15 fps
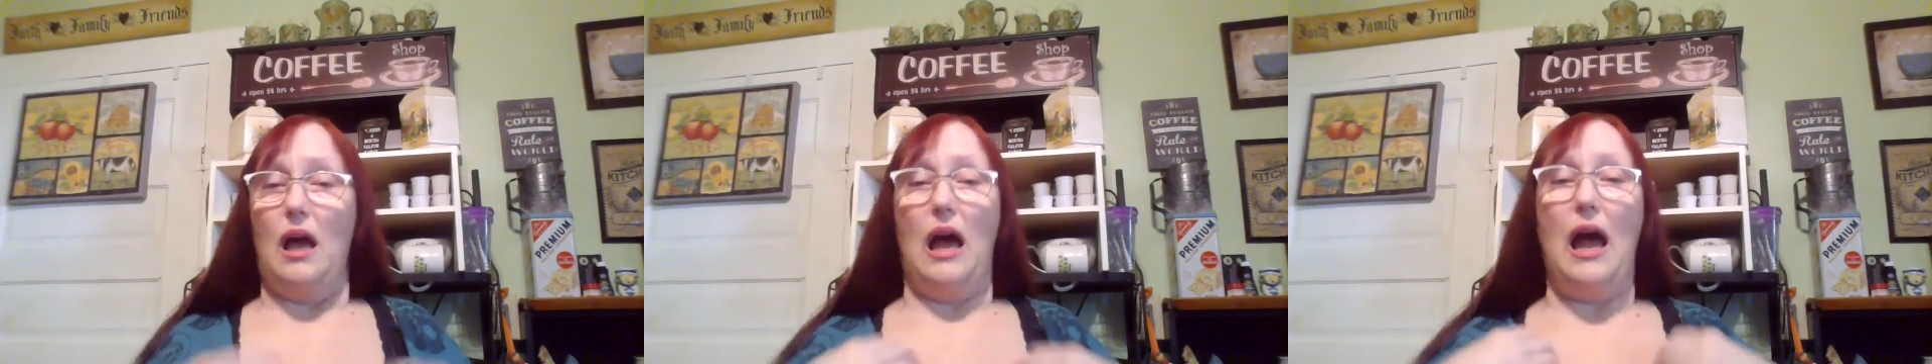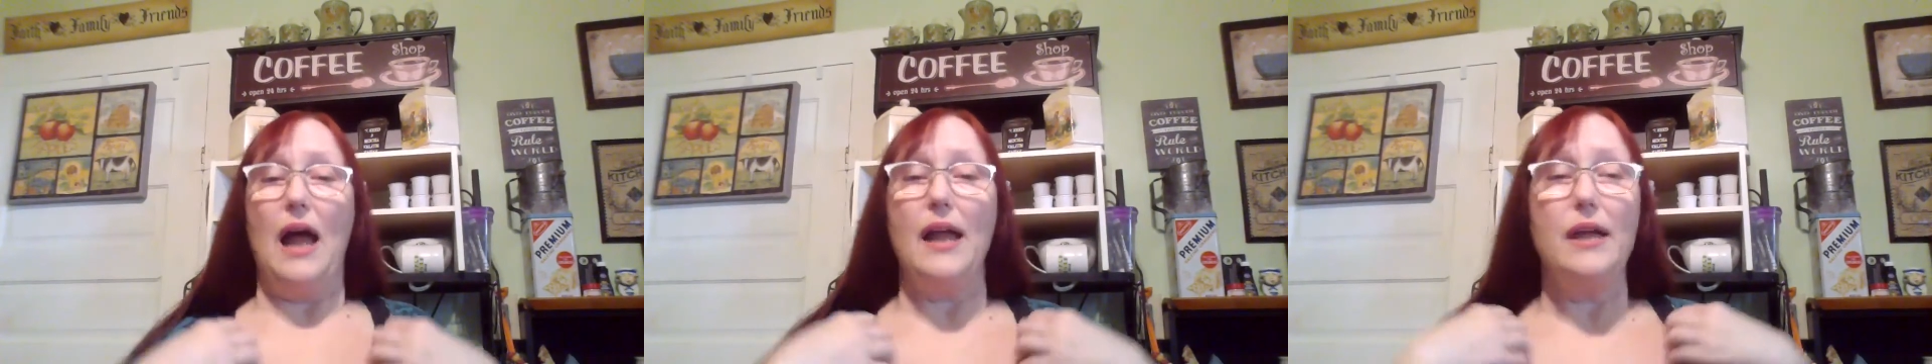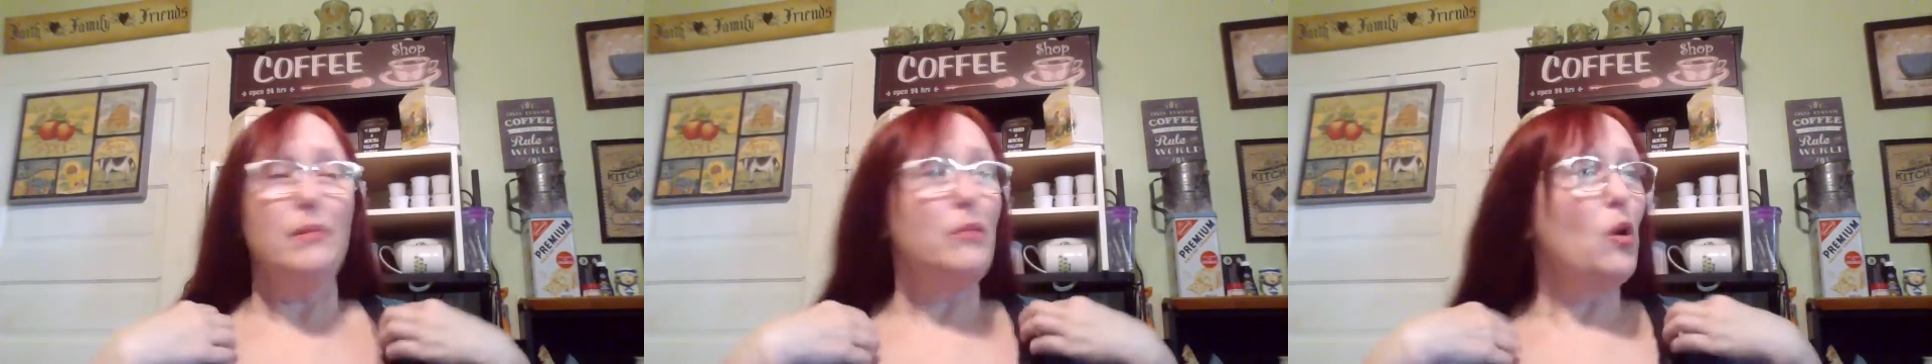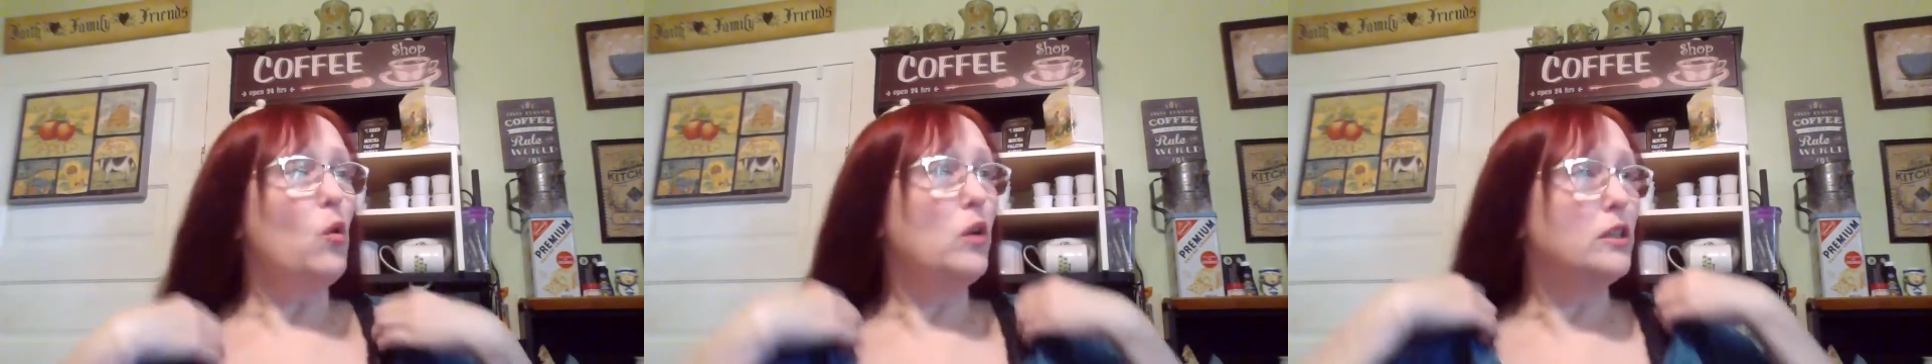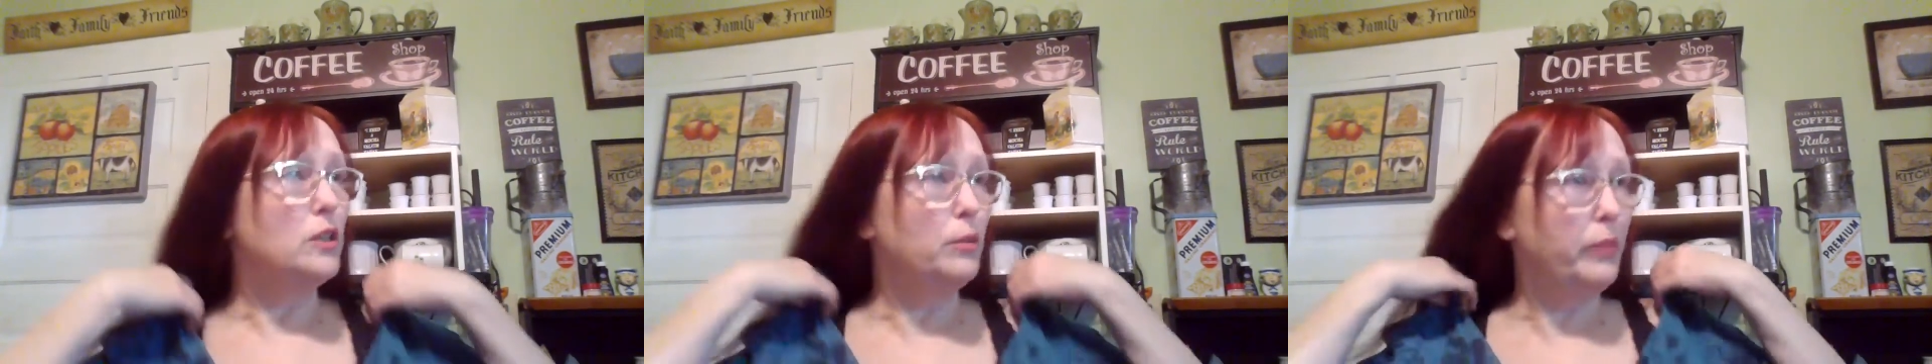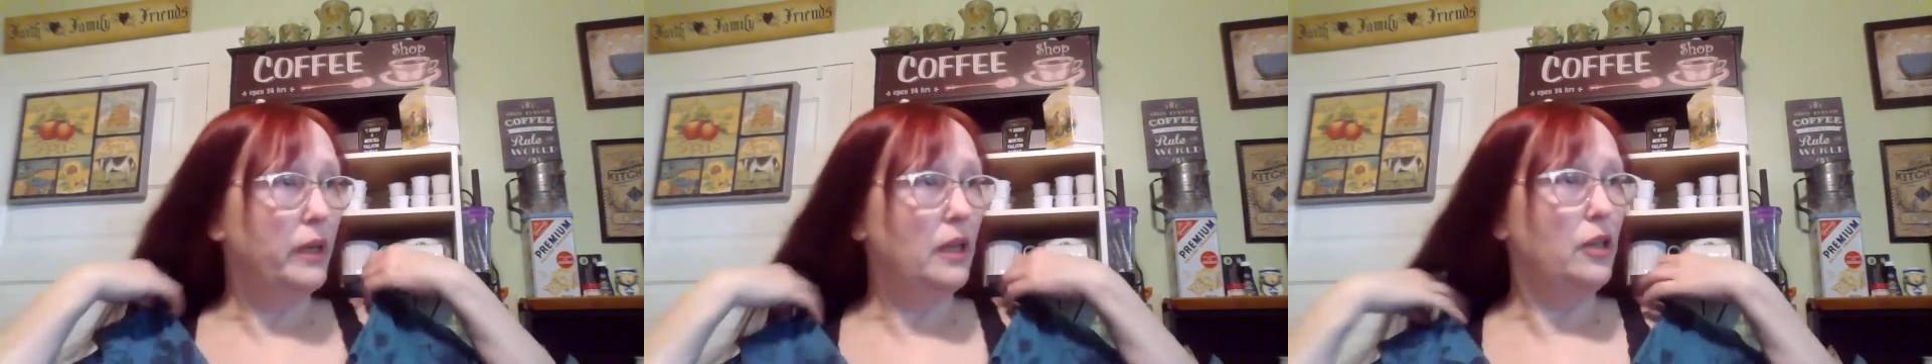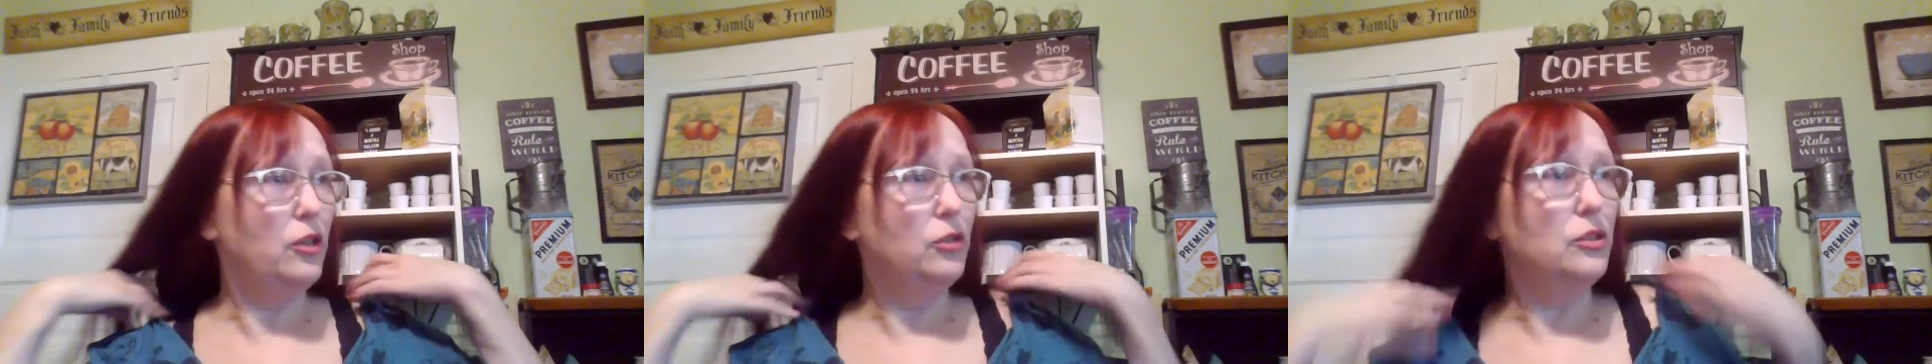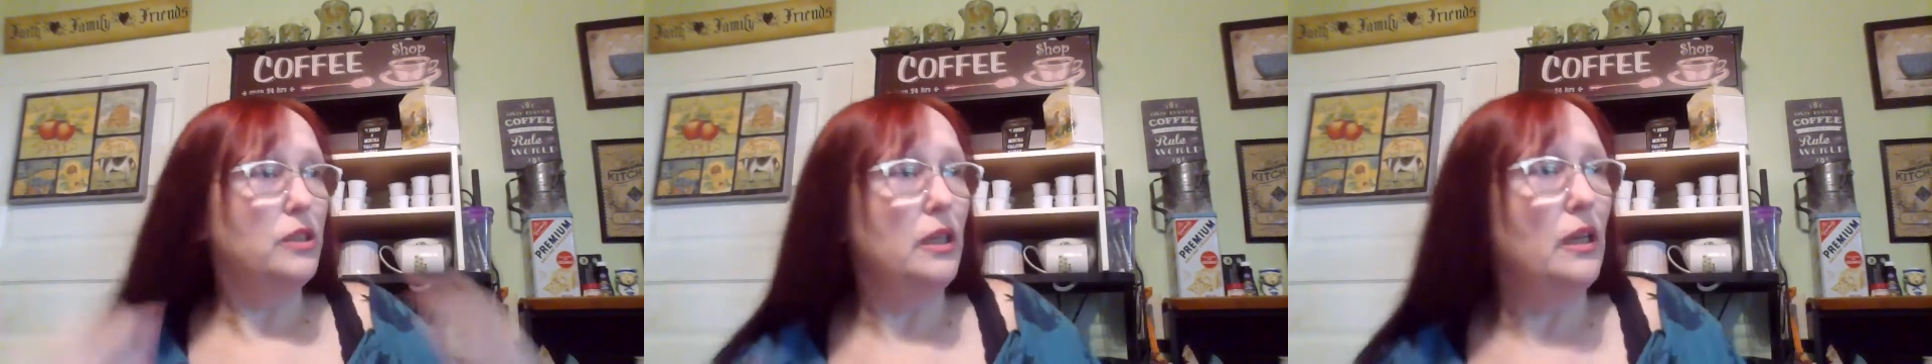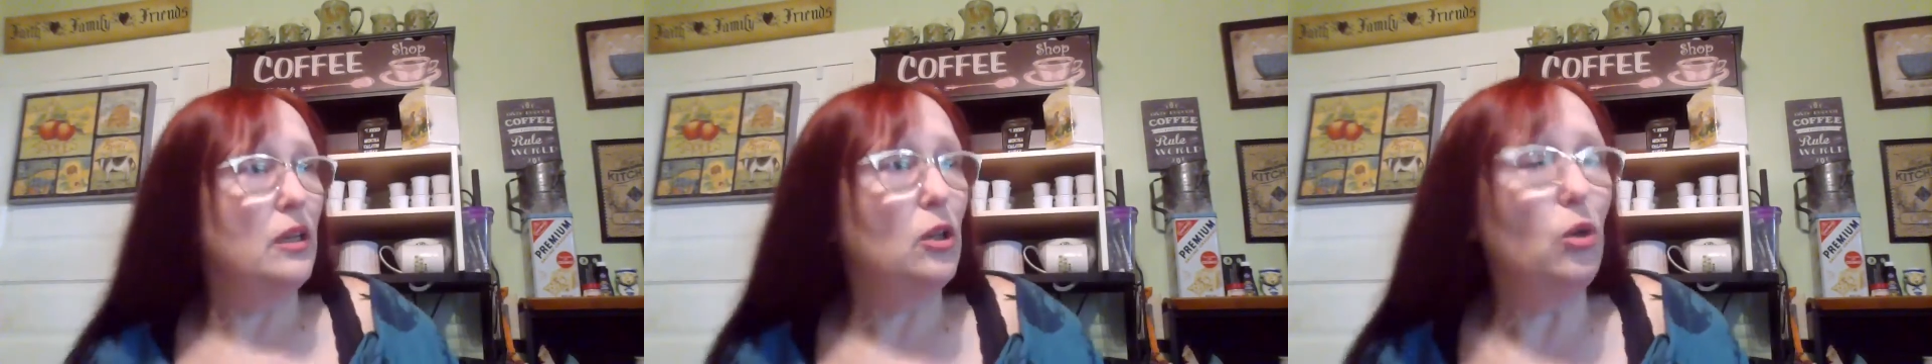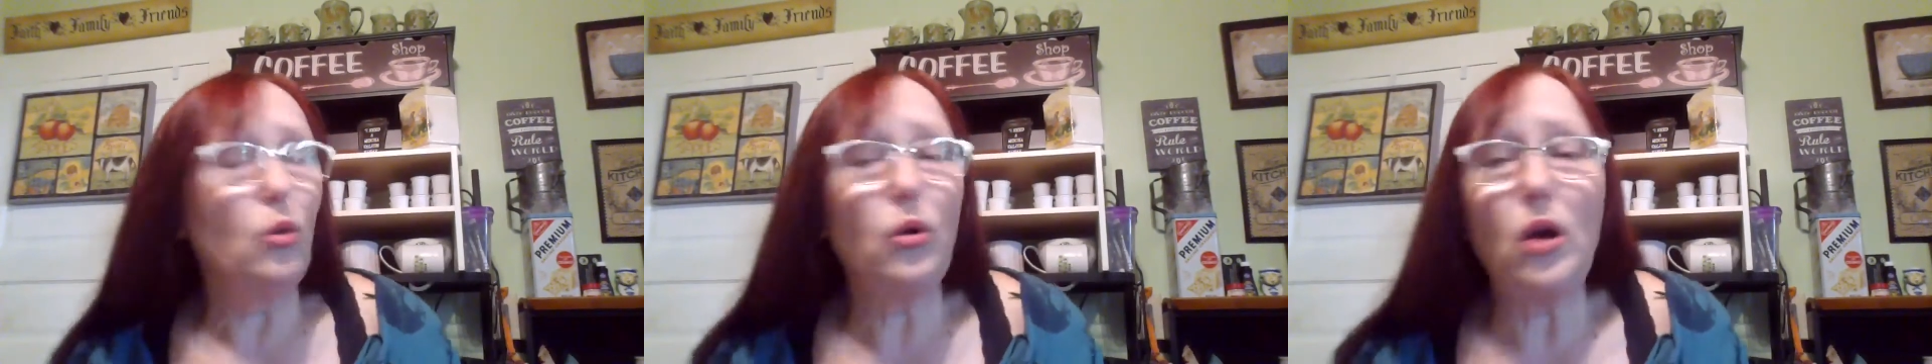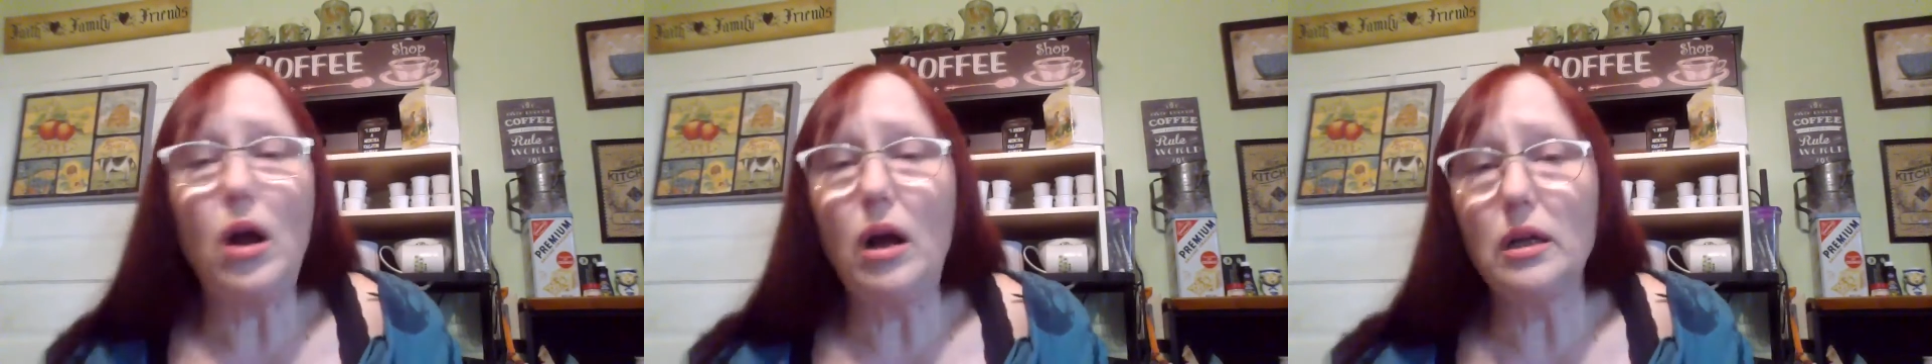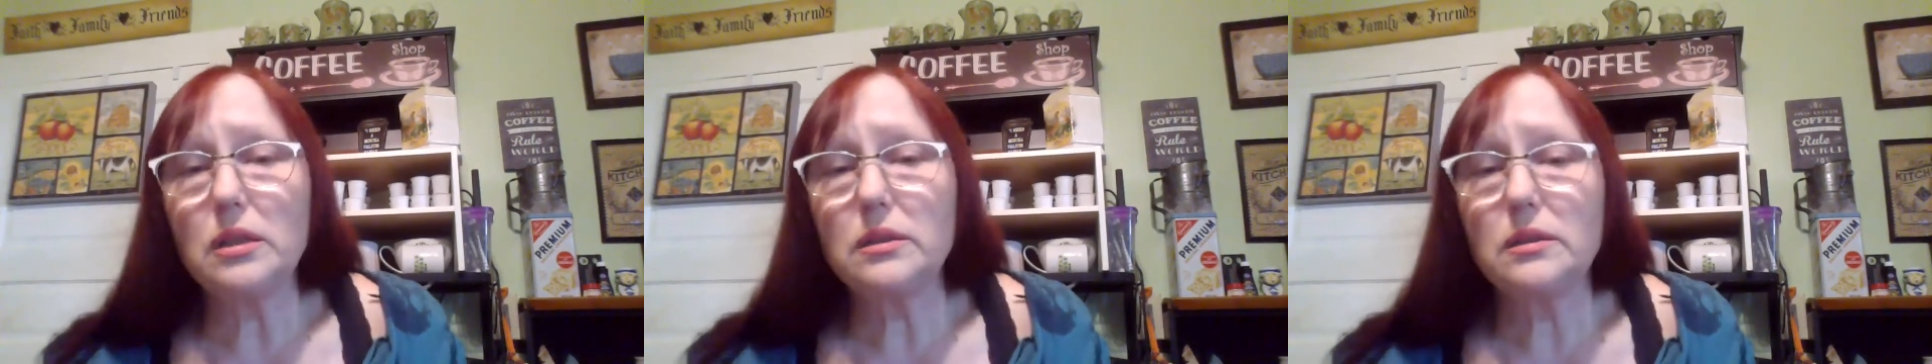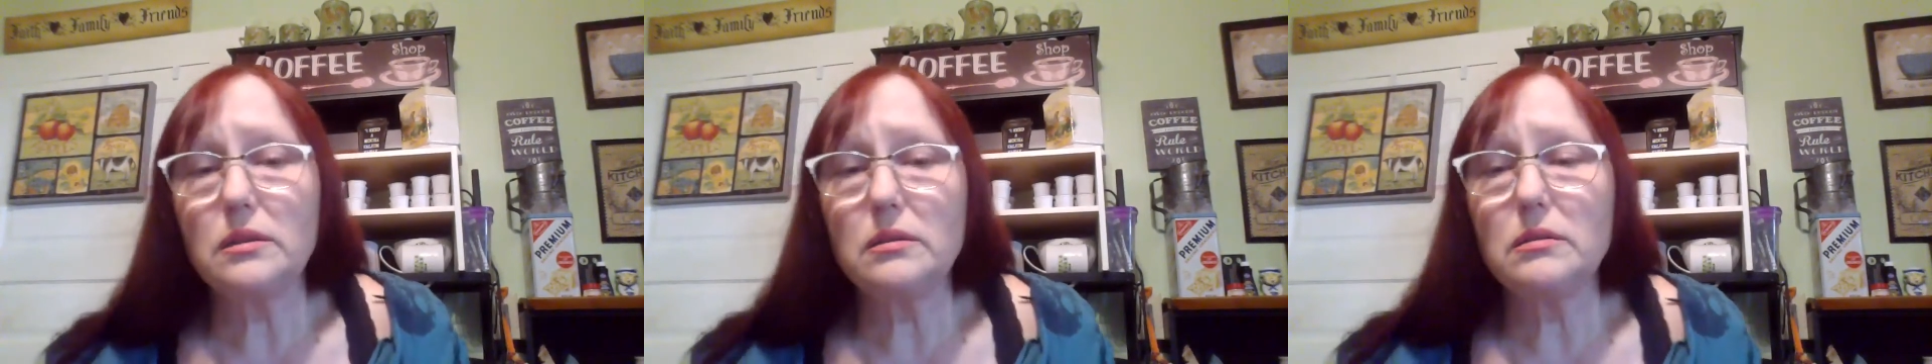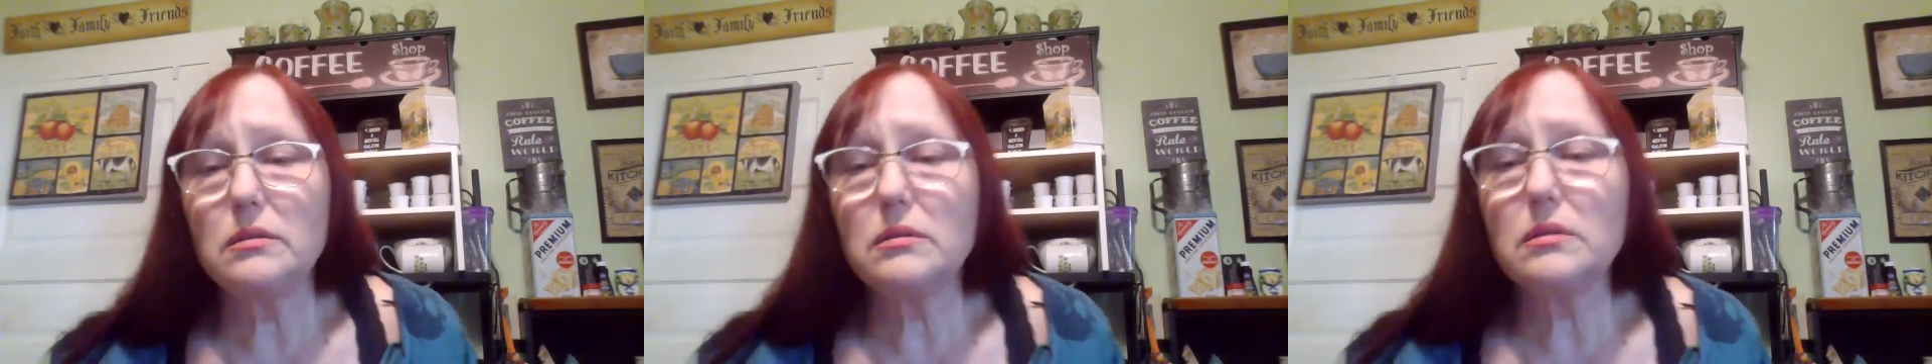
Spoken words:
I am going to be using Clorox